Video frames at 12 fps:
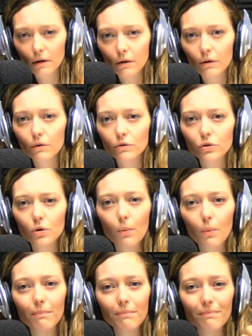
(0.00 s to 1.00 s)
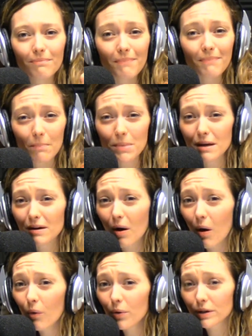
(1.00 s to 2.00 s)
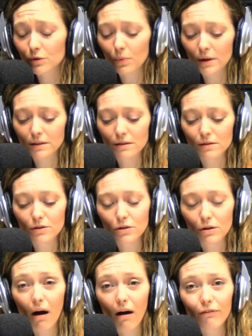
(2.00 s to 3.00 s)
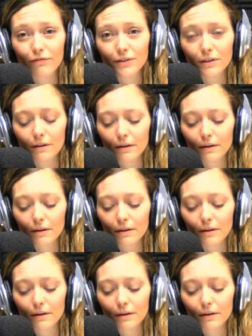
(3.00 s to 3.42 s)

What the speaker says: So maybe it always wasn't soft.